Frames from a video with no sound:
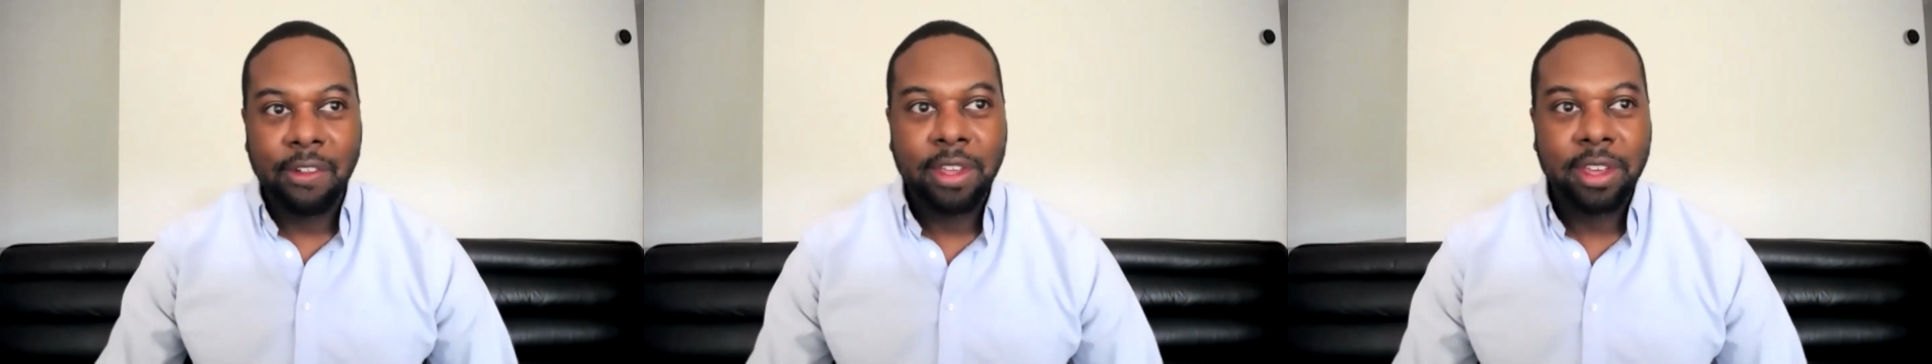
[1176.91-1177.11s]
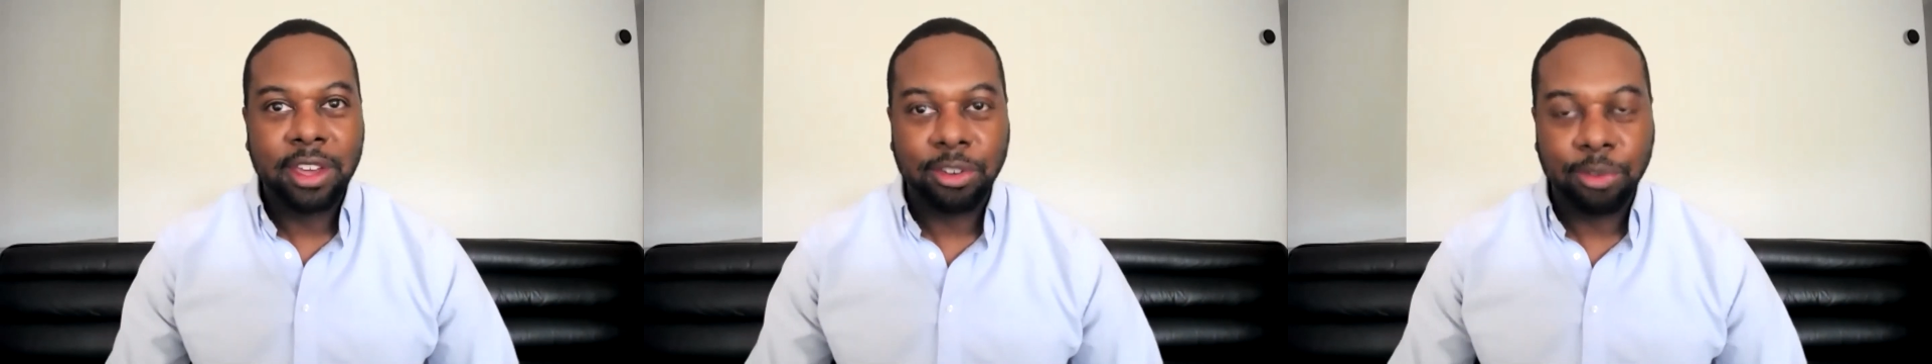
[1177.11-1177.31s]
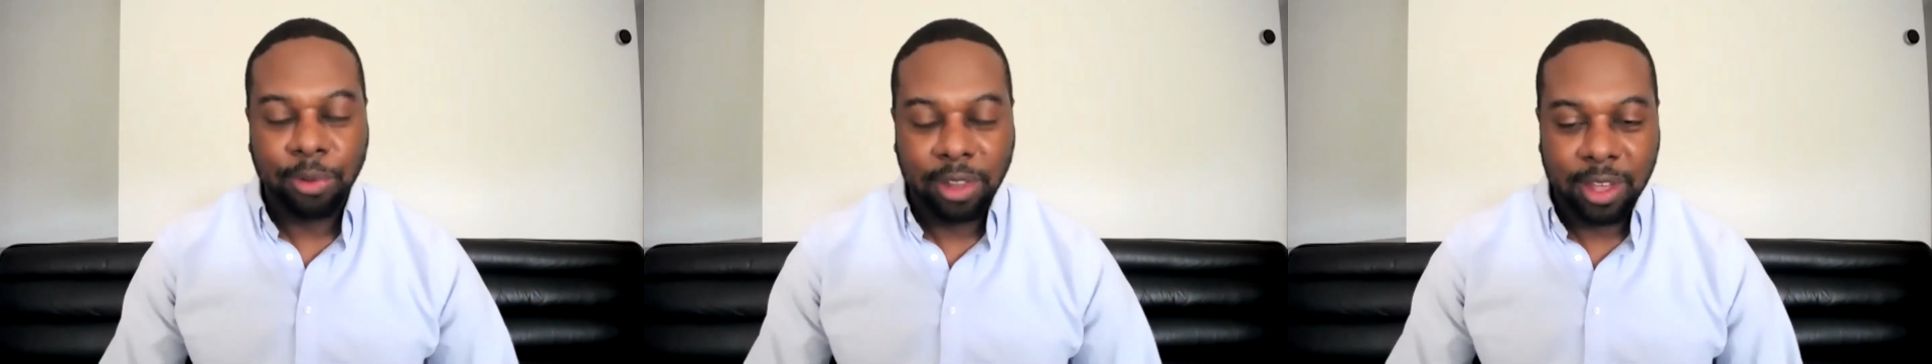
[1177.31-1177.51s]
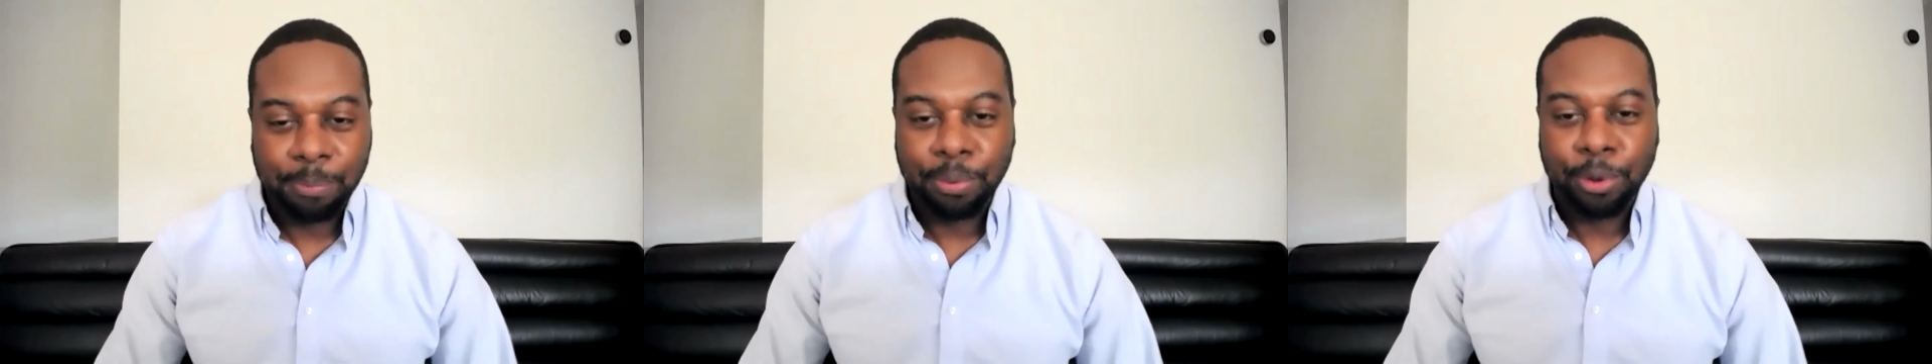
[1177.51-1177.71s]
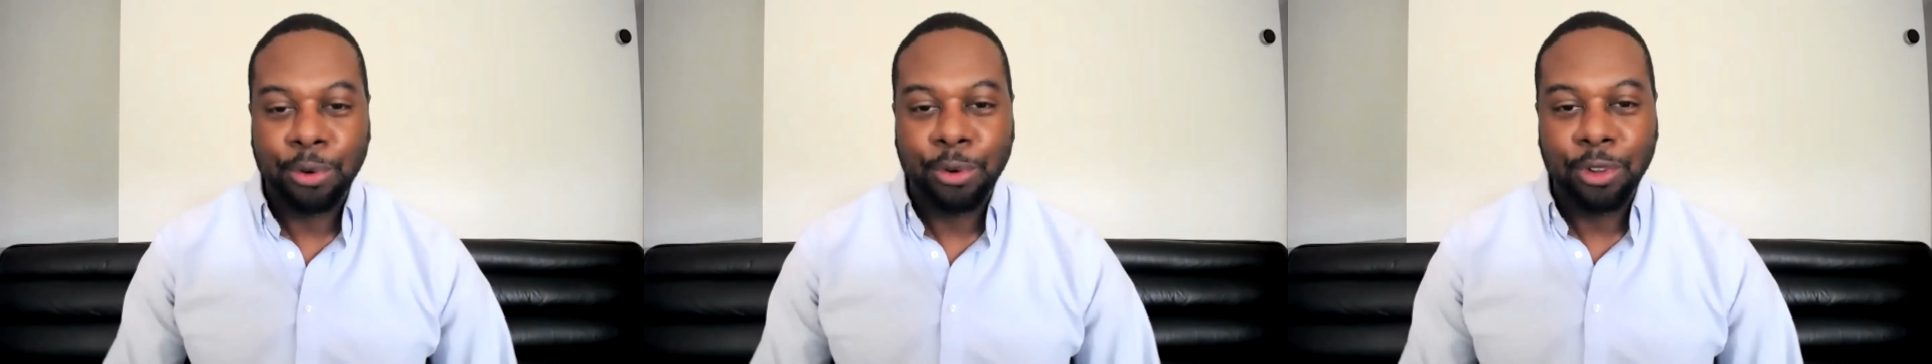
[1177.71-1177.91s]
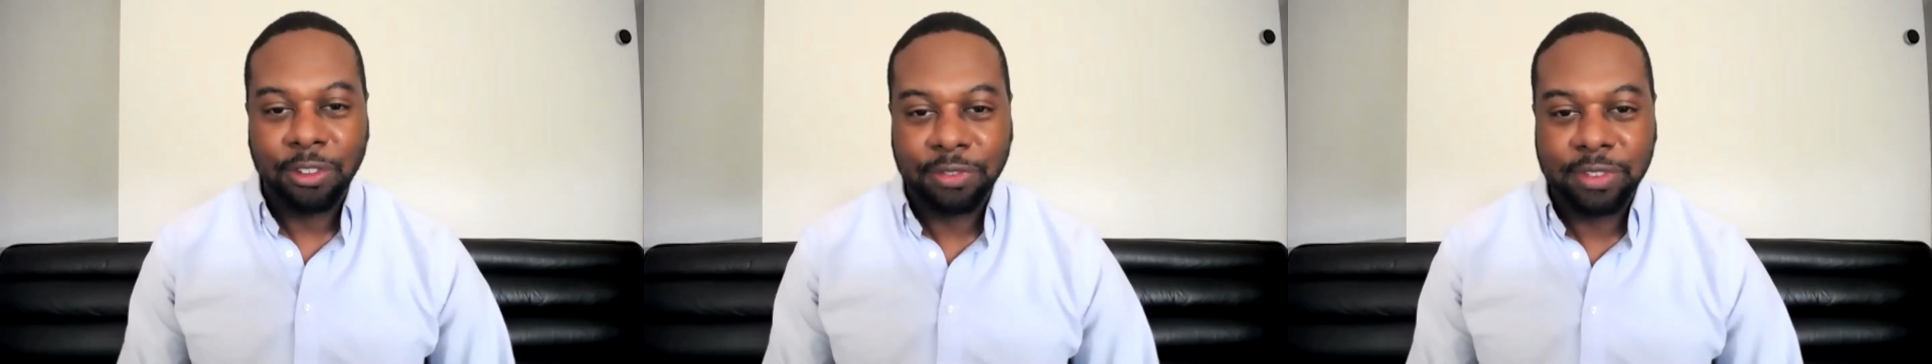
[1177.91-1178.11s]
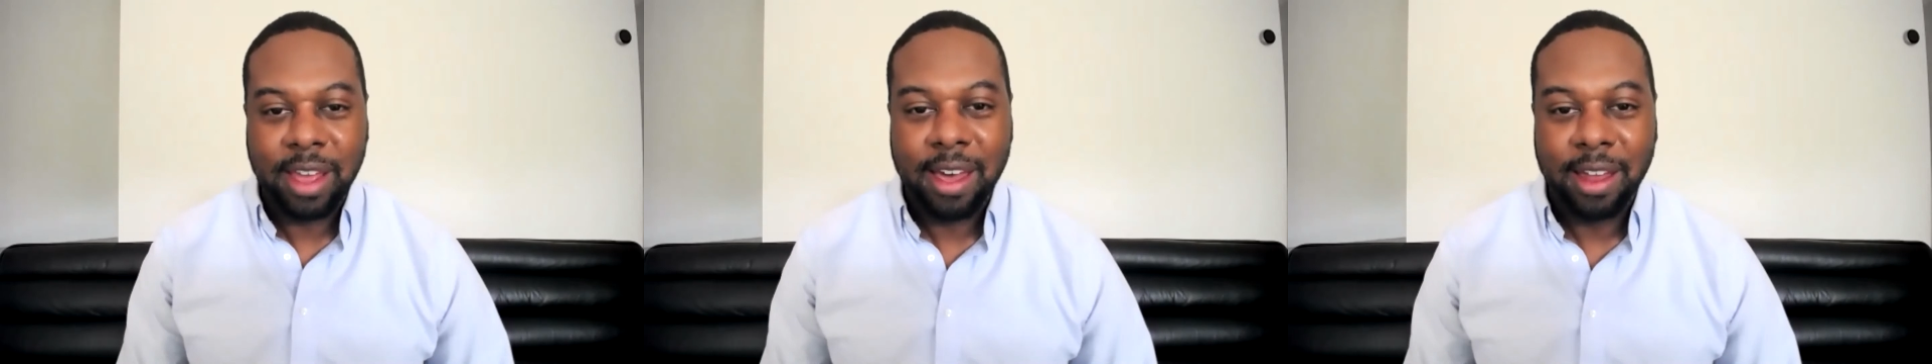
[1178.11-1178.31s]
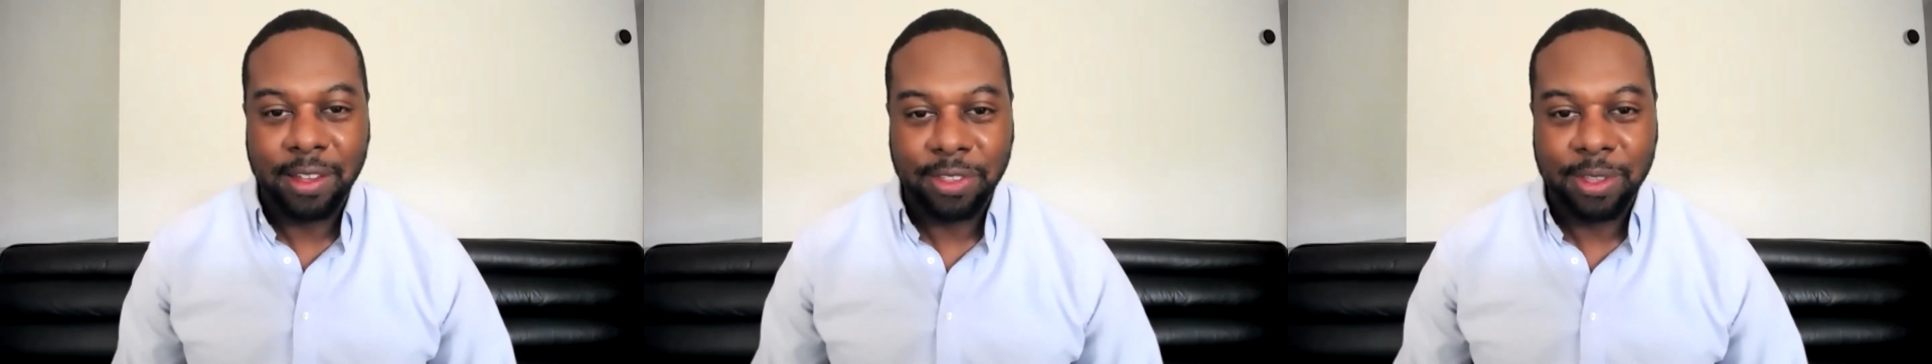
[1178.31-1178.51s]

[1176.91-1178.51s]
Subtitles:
is really a pool of talent